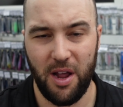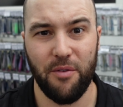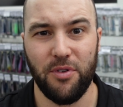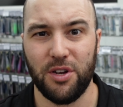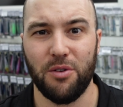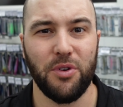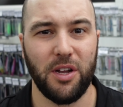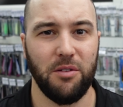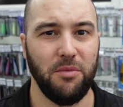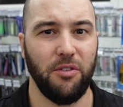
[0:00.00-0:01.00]
Every time we
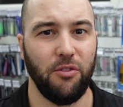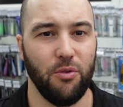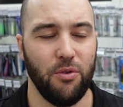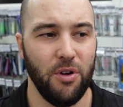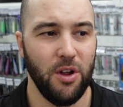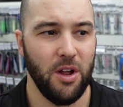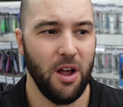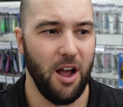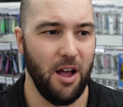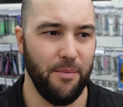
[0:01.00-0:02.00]
get them in store,
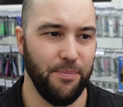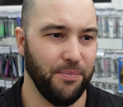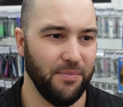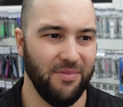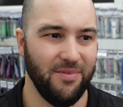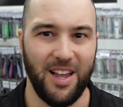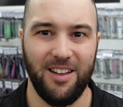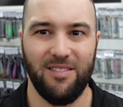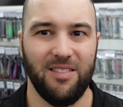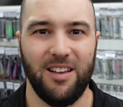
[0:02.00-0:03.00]

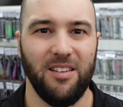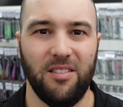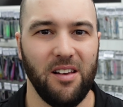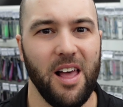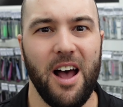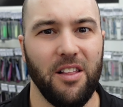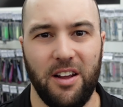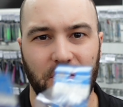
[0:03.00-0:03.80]
they sell out like